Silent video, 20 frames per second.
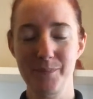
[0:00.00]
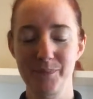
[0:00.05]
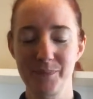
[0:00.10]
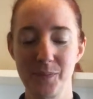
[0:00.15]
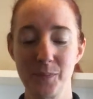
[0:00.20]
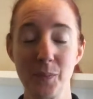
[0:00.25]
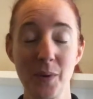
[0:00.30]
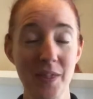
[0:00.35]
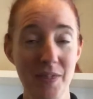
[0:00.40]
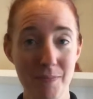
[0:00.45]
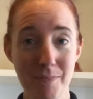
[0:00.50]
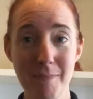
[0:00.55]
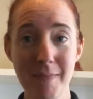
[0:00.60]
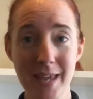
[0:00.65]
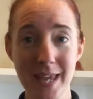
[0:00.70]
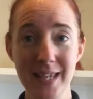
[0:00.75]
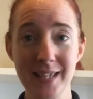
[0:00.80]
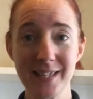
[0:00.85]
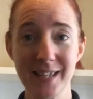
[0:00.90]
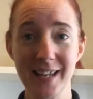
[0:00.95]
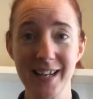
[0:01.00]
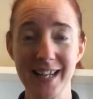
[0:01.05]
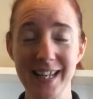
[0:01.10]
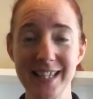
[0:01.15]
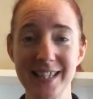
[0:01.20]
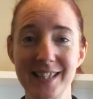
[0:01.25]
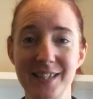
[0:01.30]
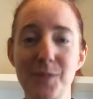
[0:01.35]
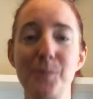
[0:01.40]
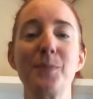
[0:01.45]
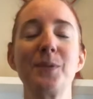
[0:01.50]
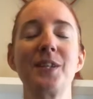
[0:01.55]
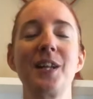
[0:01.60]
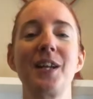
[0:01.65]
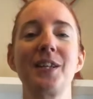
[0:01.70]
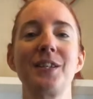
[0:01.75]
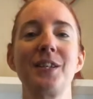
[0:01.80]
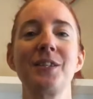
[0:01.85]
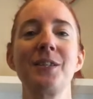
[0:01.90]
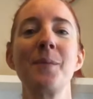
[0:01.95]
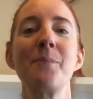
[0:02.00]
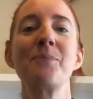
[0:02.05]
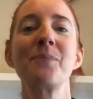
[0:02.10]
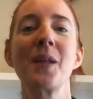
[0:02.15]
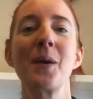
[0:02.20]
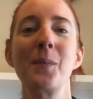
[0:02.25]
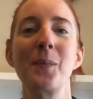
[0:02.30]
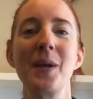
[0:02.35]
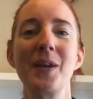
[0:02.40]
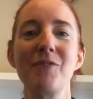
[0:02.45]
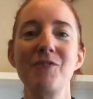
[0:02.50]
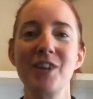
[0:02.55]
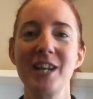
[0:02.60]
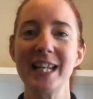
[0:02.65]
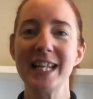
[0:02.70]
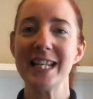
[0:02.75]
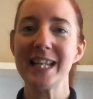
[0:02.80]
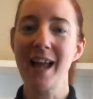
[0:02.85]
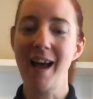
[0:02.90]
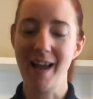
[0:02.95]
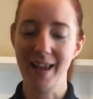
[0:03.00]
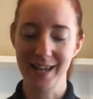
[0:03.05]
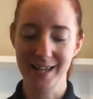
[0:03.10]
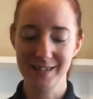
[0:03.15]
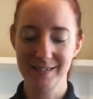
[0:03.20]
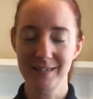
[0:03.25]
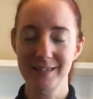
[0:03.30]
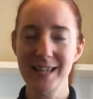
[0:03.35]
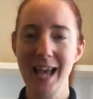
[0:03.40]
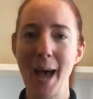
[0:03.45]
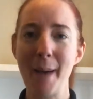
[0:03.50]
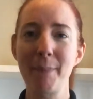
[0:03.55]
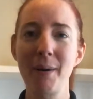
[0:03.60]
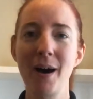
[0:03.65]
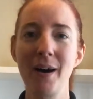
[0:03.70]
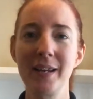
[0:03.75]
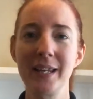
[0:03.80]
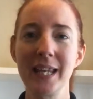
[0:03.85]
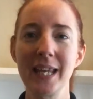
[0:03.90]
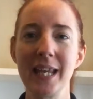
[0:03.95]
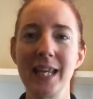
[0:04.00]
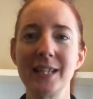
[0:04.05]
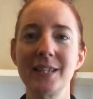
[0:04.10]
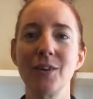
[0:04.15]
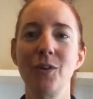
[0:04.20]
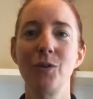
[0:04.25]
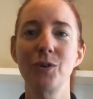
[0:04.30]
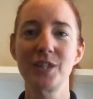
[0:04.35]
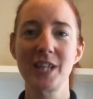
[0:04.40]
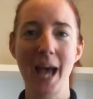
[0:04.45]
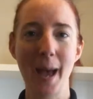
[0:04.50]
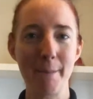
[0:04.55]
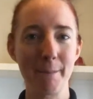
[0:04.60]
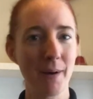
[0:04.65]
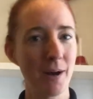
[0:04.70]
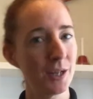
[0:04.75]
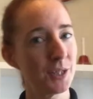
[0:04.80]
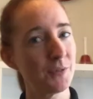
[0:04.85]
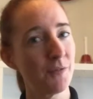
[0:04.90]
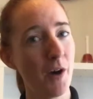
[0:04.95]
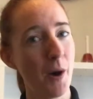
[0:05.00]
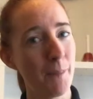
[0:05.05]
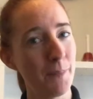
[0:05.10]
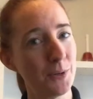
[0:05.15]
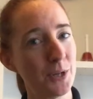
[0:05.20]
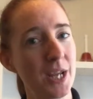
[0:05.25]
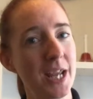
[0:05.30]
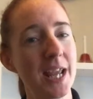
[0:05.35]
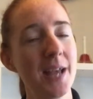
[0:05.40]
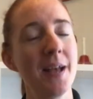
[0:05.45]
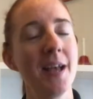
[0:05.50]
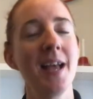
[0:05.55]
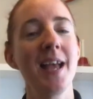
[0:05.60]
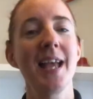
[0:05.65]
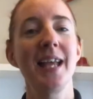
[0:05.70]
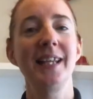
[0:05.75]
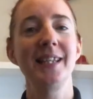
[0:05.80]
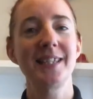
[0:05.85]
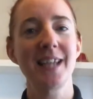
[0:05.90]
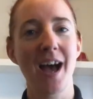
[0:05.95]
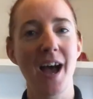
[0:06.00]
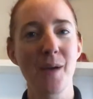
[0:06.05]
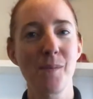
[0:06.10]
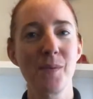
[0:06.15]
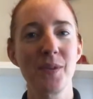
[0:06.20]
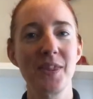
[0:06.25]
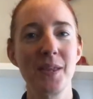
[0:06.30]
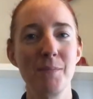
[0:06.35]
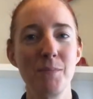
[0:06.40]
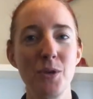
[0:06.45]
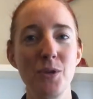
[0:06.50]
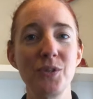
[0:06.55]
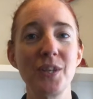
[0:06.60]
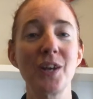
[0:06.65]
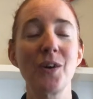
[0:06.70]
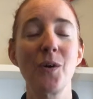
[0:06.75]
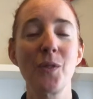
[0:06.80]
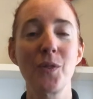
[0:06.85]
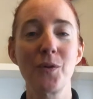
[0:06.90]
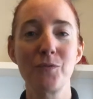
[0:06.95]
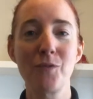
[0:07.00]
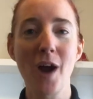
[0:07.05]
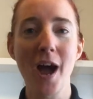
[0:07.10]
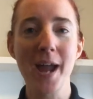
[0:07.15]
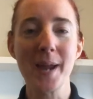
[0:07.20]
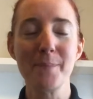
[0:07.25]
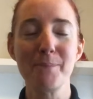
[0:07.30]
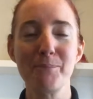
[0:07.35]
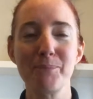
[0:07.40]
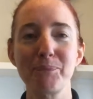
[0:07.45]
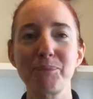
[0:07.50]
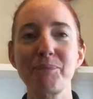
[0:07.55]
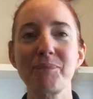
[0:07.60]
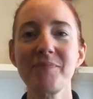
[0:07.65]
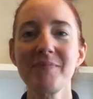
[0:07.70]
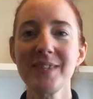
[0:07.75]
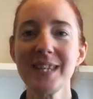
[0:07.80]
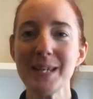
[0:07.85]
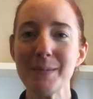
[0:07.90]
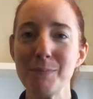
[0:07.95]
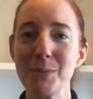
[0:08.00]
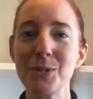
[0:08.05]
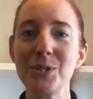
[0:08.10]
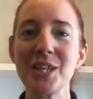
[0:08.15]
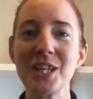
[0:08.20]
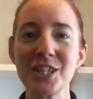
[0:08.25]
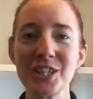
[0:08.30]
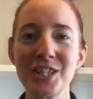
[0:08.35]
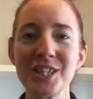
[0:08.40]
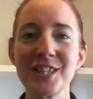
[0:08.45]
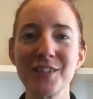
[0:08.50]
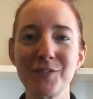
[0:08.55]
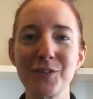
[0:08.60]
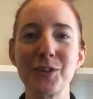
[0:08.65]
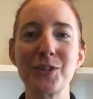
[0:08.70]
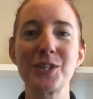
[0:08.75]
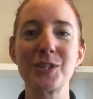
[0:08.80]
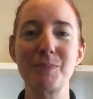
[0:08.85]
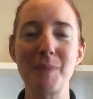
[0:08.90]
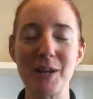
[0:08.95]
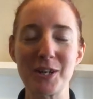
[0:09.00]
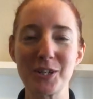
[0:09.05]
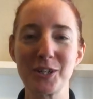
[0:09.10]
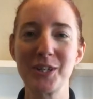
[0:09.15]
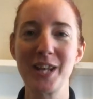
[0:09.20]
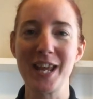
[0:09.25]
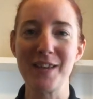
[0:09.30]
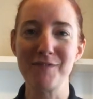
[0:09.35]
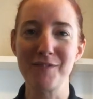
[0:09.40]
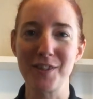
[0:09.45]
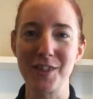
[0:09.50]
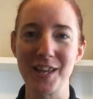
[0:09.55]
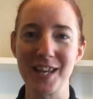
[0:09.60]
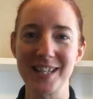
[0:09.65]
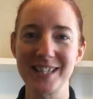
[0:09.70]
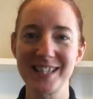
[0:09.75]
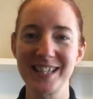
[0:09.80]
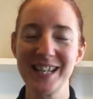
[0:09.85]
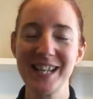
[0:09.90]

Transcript: with me, certainly in Superstarters, we really like to tap our knees or tap parts of our body in time with the music or the rhyme. Musicians have got a special name for this,